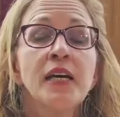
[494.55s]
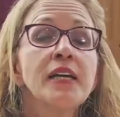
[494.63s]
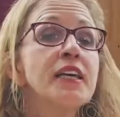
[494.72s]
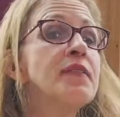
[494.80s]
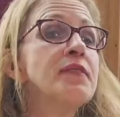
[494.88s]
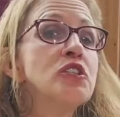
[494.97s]

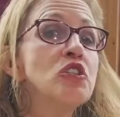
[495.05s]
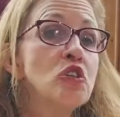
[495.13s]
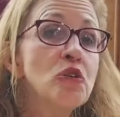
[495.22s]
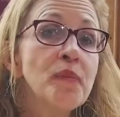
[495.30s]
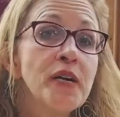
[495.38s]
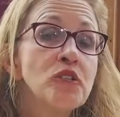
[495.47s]
Given too
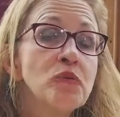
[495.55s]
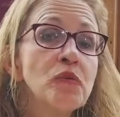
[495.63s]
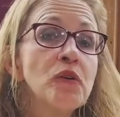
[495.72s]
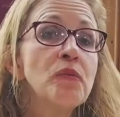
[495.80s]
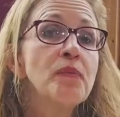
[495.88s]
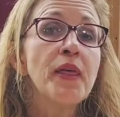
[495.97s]
much
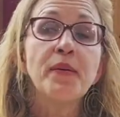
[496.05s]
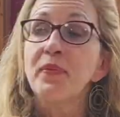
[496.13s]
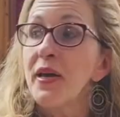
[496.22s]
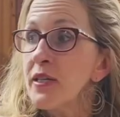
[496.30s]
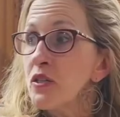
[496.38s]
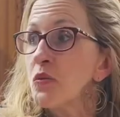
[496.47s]
room, they
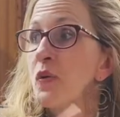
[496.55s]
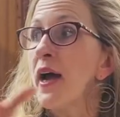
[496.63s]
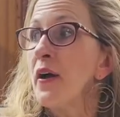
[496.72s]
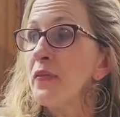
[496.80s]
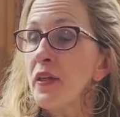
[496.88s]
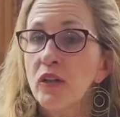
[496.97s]
pace
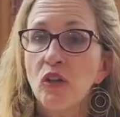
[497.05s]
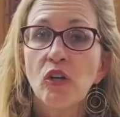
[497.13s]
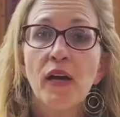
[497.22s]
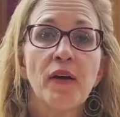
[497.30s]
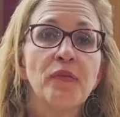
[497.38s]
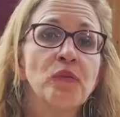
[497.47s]
around, they look
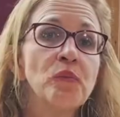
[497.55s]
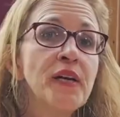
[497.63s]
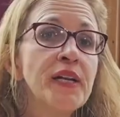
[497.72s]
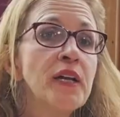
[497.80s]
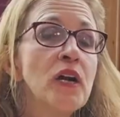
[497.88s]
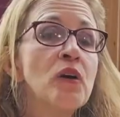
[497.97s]
out the
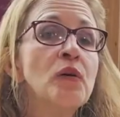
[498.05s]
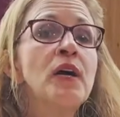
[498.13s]
window,